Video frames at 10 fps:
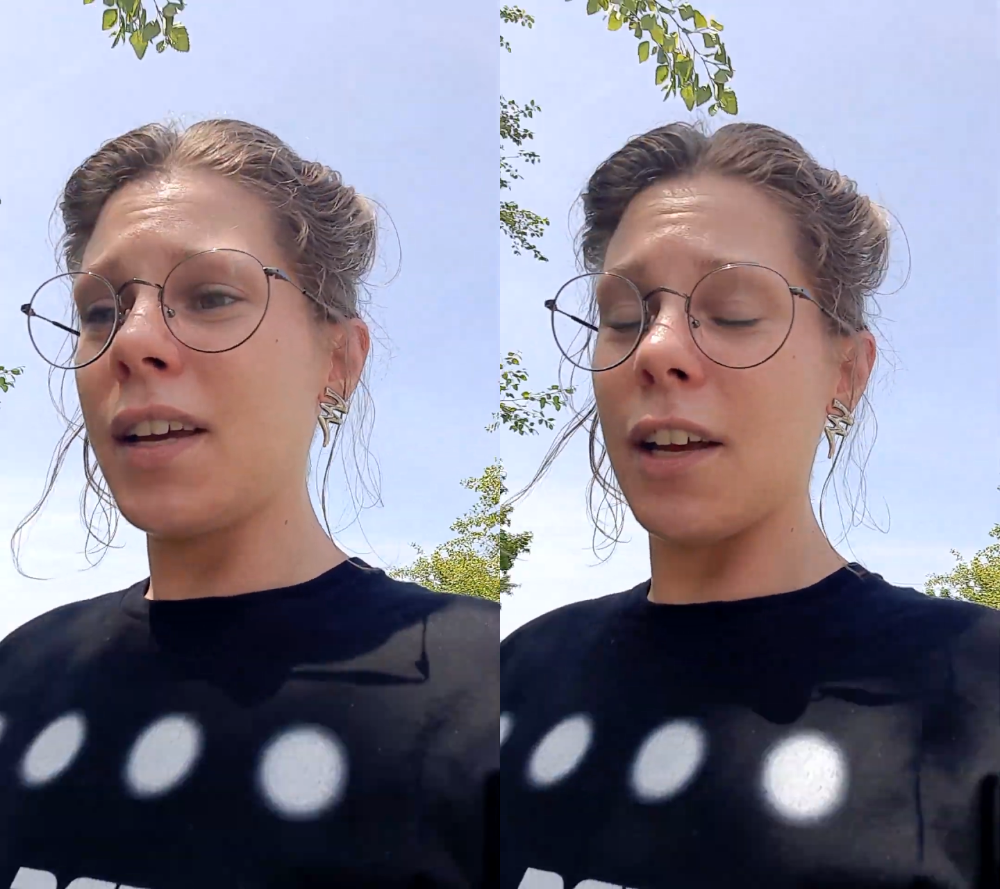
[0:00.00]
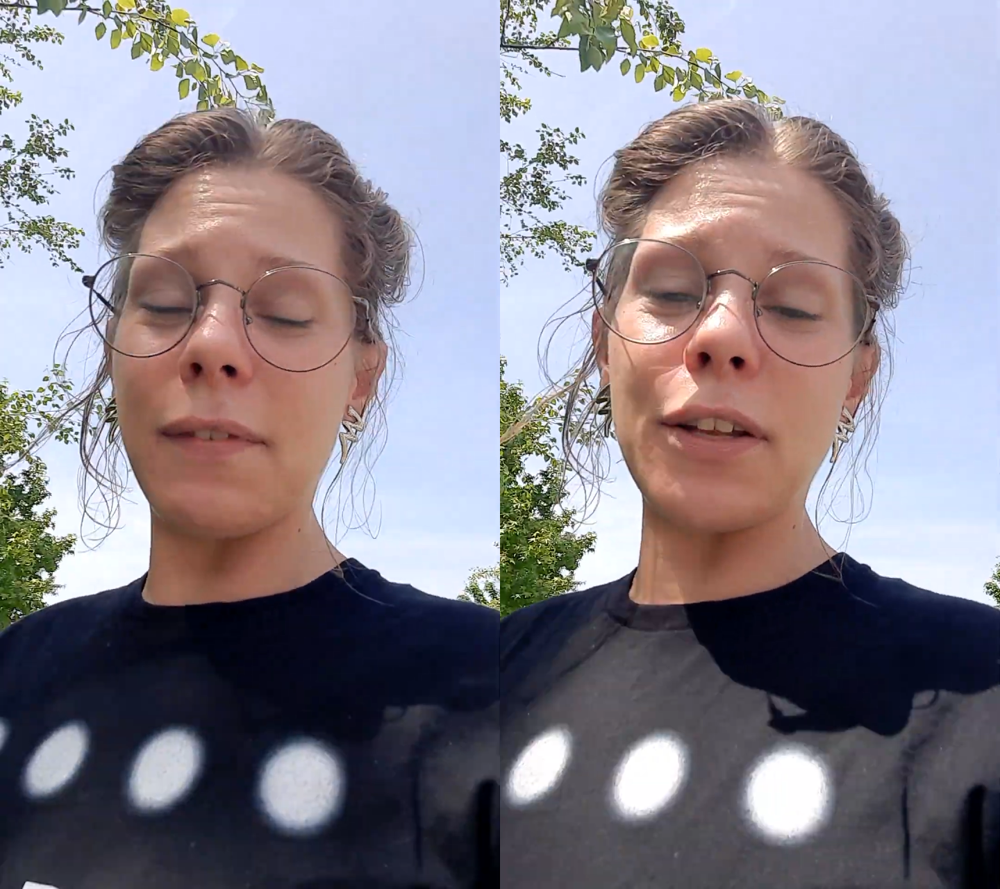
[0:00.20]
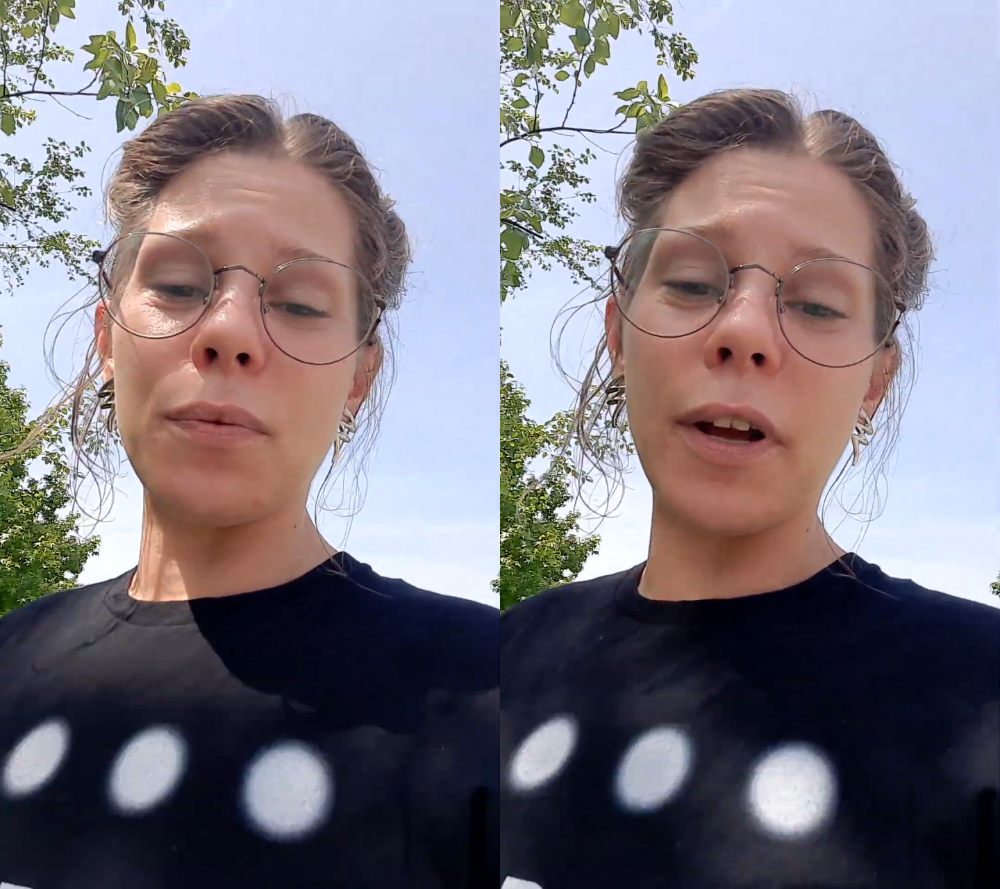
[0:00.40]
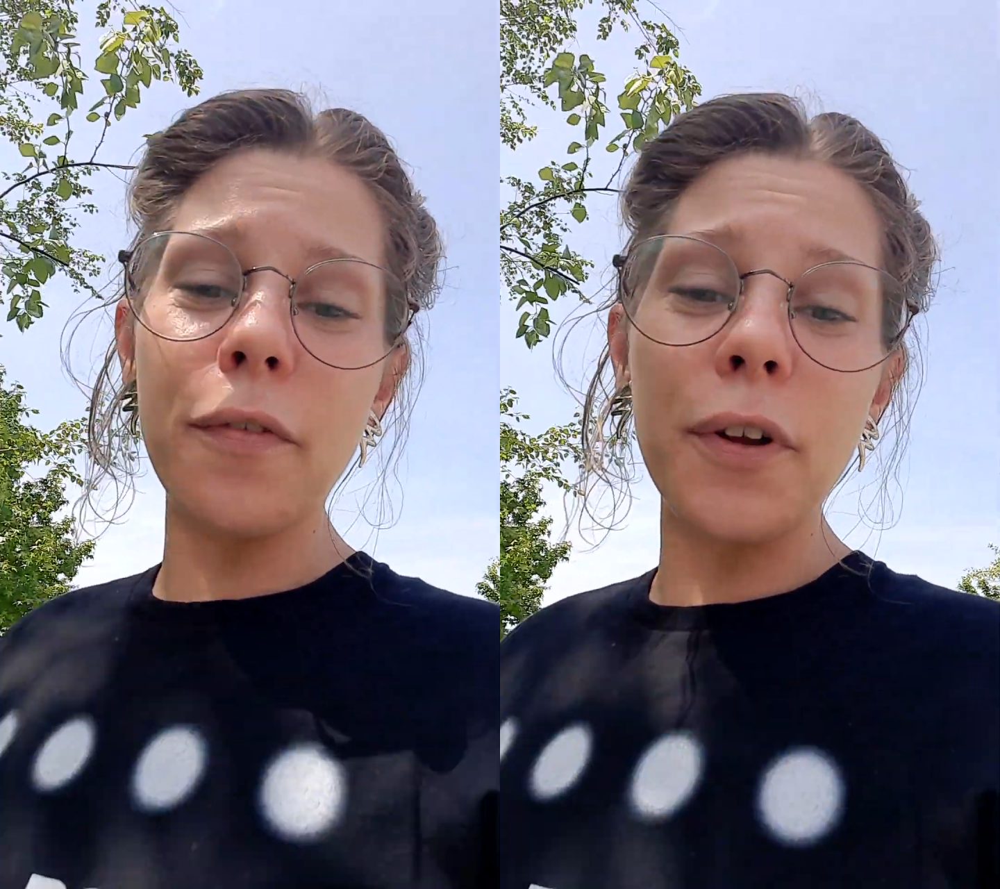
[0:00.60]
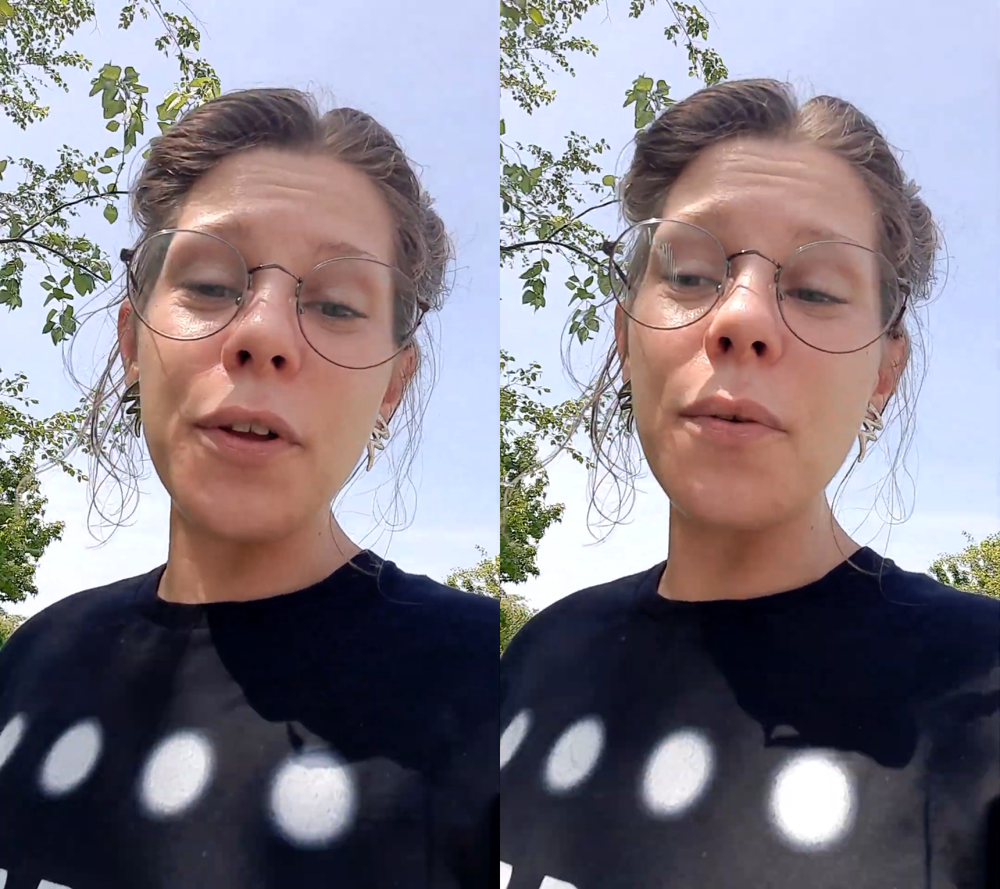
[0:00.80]
if that's right
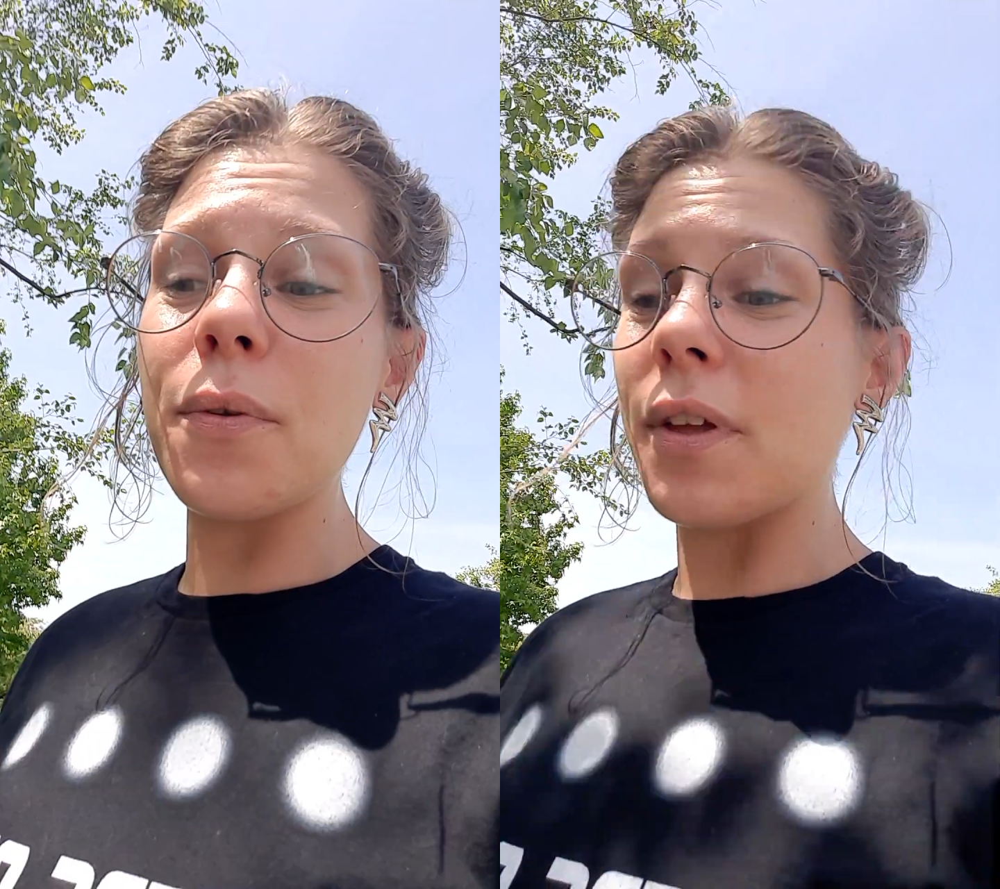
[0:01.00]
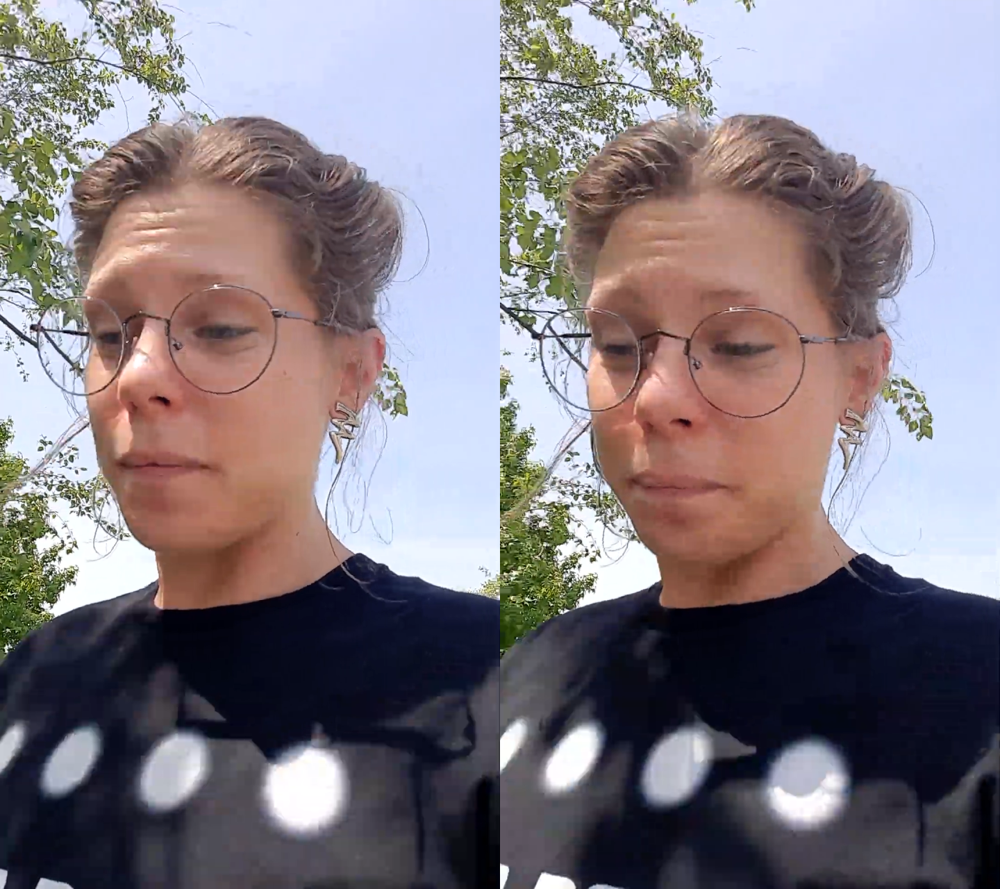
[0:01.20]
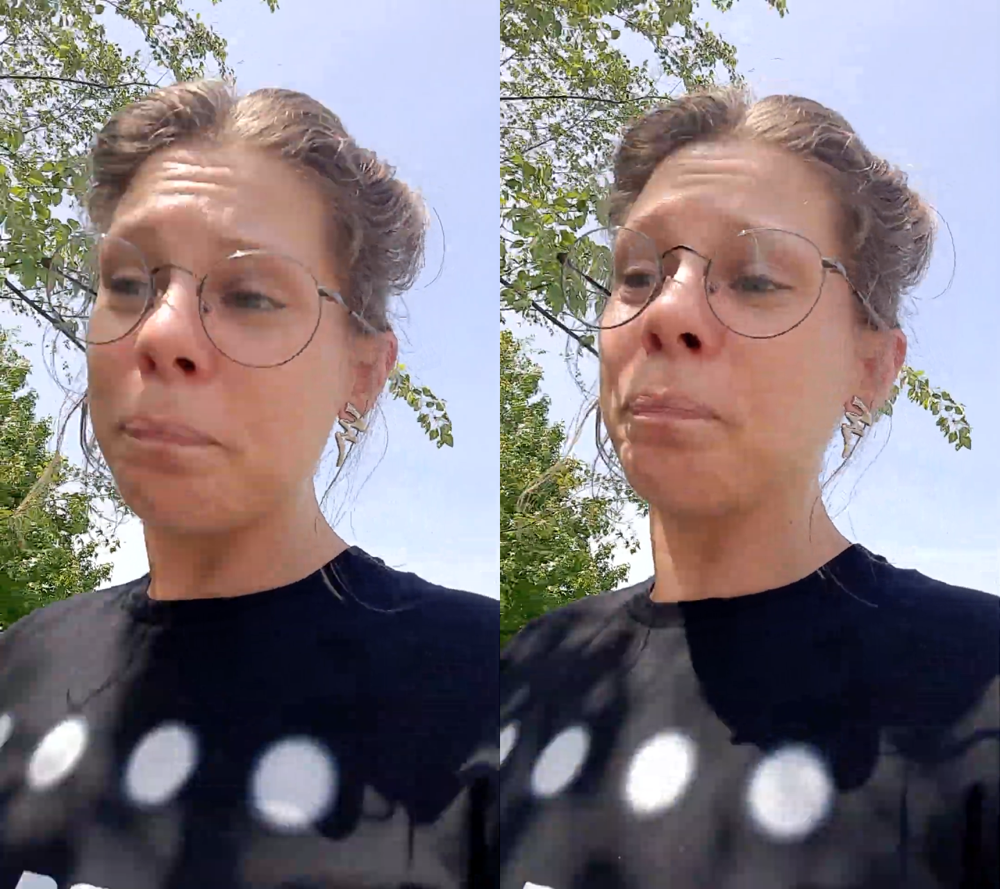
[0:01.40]
for you, then